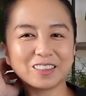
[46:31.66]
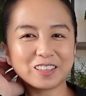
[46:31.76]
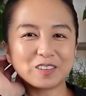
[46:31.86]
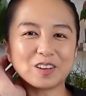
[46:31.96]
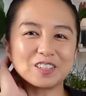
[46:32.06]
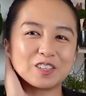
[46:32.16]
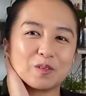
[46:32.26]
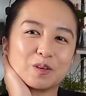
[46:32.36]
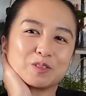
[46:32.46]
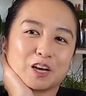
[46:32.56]
I think you guys know
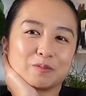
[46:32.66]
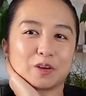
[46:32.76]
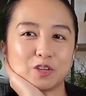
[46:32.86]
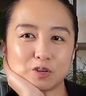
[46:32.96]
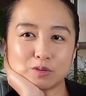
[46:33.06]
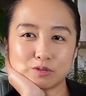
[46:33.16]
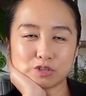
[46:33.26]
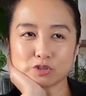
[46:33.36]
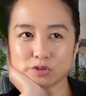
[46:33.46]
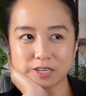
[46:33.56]
what I'm talking about. You know
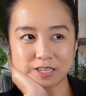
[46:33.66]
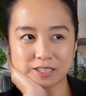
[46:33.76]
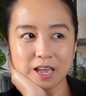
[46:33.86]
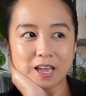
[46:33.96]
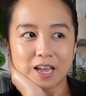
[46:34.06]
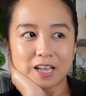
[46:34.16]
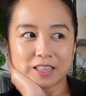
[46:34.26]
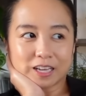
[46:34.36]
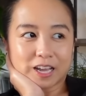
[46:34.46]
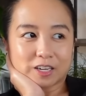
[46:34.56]
those trees
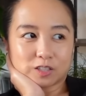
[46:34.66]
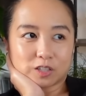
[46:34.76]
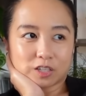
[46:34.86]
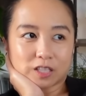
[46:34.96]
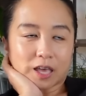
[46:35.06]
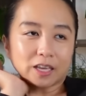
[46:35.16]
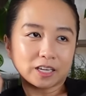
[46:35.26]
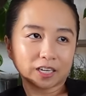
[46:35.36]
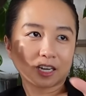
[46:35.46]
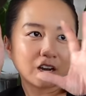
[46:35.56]
that kind of look
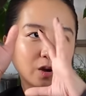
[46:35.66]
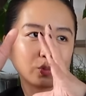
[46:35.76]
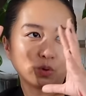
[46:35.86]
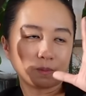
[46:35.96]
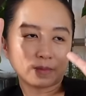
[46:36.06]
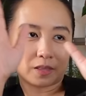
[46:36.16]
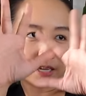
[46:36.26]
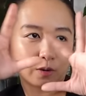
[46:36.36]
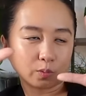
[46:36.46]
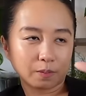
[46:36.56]
like a woman
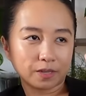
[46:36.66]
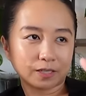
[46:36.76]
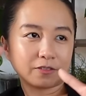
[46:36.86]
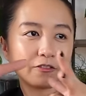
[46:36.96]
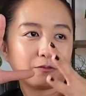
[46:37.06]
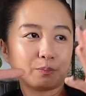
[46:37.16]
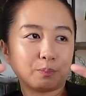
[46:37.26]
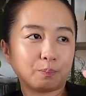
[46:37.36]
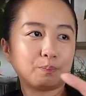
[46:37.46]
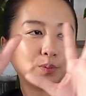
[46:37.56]
like a woman's
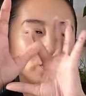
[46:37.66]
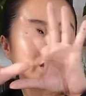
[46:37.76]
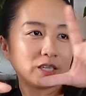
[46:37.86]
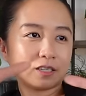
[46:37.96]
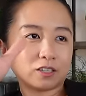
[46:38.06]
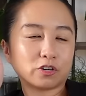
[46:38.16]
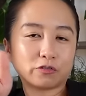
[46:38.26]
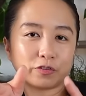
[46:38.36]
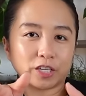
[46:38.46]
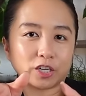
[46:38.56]
booty, her
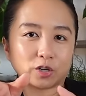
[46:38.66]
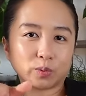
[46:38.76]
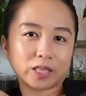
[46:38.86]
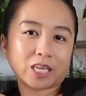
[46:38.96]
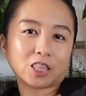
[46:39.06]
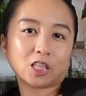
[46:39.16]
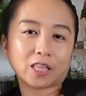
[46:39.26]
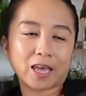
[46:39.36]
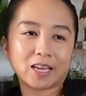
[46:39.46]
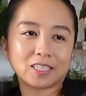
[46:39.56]
figure with like the
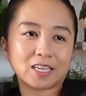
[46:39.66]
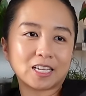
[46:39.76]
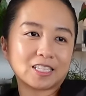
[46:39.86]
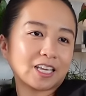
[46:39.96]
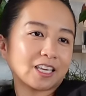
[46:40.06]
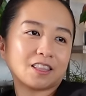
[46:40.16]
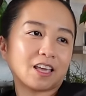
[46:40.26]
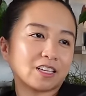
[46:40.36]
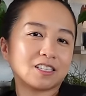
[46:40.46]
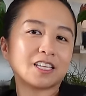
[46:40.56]
legs and it's like in
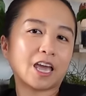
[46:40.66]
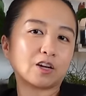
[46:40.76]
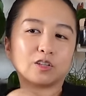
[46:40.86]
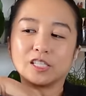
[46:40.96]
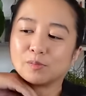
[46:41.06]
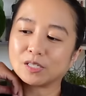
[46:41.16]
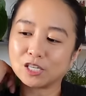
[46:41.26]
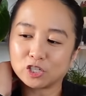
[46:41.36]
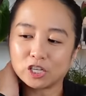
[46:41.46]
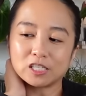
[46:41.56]
like scandalous
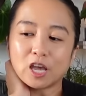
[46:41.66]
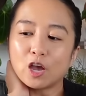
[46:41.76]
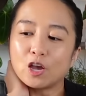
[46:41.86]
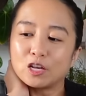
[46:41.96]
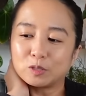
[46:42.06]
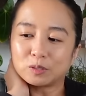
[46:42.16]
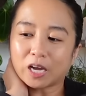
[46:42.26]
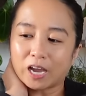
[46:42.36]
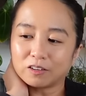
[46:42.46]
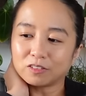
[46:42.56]
positions. So it's
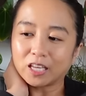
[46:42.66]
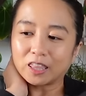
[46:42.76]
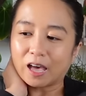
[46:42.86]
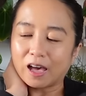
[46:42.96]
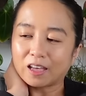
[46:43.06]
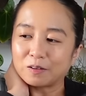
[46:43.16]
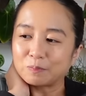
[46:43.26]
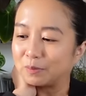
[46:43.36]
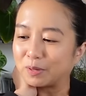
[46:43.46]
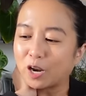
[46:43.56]
kind of like that,
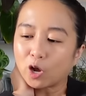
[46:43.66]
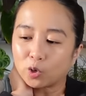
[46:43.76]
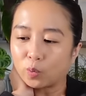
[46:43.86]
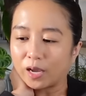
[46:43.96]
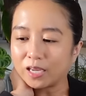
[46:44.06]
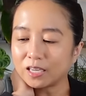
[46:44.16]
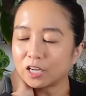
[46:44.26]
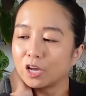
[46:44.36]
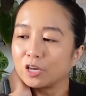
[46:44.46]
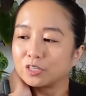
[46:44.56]
but not quite.
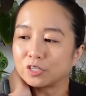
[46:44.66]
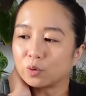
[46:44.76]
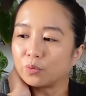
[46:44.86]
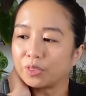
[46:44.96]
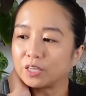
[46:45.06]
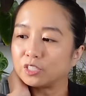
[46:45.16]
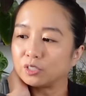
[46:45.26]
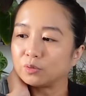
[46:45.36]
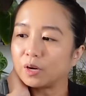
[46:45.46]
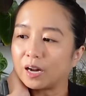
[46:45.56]
So they
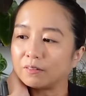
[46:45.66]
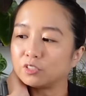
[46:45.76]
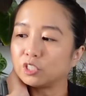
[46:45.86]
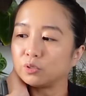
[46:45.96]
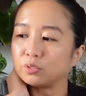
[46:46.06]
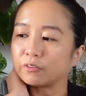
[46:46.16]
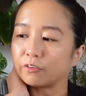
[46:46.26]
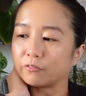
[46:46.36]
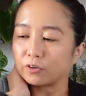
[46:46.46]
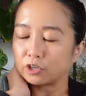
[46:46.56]
do have two
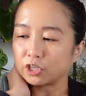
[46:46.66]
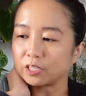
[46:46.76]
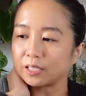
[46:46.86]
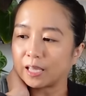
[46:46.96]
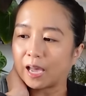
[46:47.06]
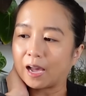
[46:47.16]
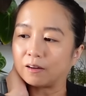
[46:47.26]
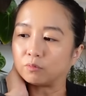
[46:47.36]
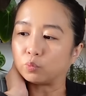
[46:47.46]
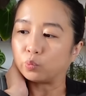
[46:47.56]
different versions. They
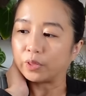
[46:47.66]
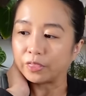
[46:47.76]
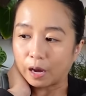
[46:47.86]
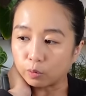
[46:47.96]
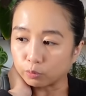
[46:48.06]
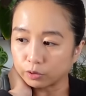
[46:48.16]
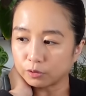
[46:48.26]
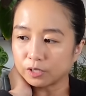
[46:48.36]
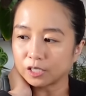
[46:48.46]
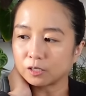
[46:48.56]
have without
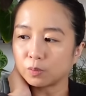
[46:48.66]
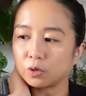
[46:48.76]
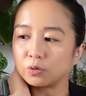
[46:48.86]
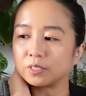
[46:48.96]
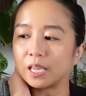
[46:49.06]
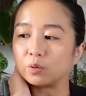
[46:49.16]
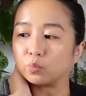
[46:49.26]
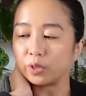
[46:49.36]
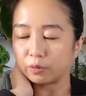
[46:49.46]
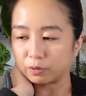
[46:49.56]
roots exposed
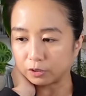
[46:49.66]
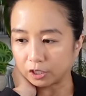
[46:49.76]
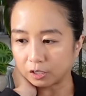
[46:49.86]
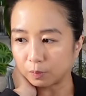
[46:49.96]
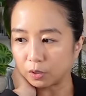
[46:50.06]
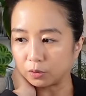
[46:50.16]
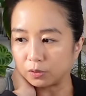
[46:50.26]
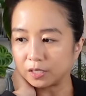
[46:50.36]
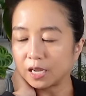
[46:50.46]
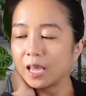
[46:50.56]
and with roots
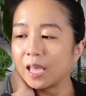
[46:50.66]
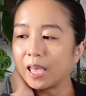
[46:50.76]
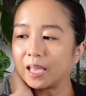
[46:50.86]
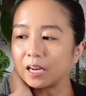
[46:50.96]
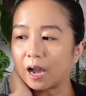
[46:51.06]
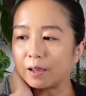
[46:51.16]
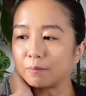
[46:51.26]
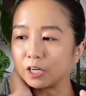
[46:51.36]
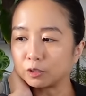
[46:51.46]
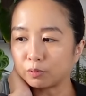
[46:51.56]
exposed. And I
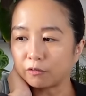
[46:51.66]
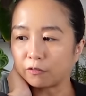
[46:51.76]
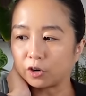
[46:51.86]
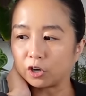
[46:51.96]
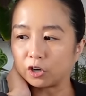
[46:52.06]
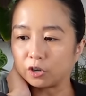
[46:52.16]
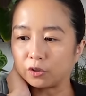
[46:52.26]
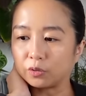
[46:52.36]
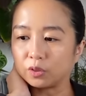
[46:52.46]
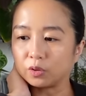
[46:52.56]
much
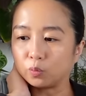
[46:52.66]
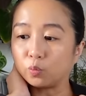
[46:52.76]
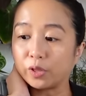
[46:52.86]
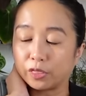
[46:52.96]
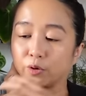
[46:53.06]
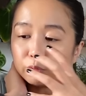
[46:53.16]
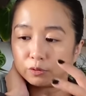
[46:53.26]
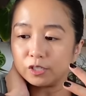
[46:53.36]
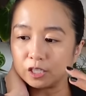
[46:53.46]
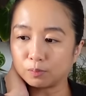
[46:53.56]
prefer with the
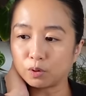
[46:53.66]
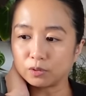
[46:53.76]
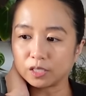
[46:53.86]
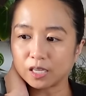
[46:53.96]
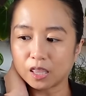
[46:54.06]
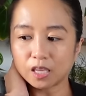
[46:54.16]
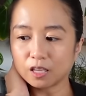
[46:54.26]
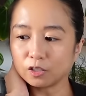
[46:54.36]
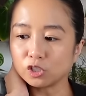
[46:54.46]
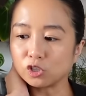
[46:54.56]
roots exposed because I think
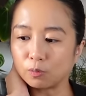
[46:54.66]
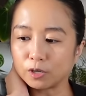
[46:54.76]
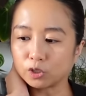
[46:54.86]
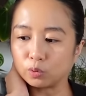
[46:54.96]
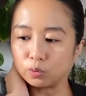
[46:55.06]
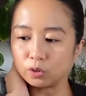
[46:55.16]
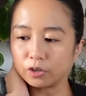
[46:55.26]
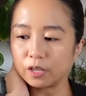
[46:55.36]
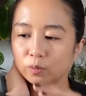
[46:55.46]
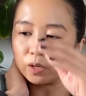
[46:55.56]
it looks so much
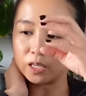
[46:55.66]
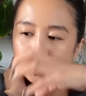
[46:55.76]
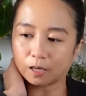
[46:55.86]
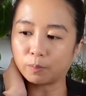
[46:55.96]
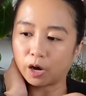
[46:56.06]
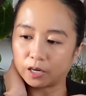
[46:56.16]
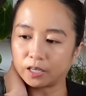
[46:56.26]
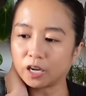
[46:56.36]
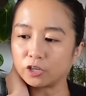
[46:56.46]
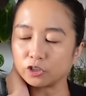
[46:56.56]
cooler than when it's like
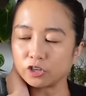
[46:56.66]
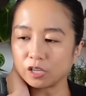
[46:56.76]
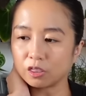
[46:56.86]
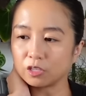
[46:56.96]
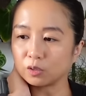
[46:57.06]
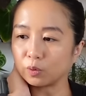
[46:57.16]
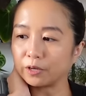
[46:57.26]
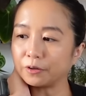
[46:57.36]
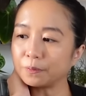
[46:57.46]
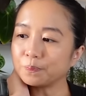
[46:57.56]
potted underneath the
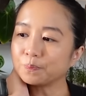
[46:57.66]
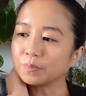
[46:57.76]
soil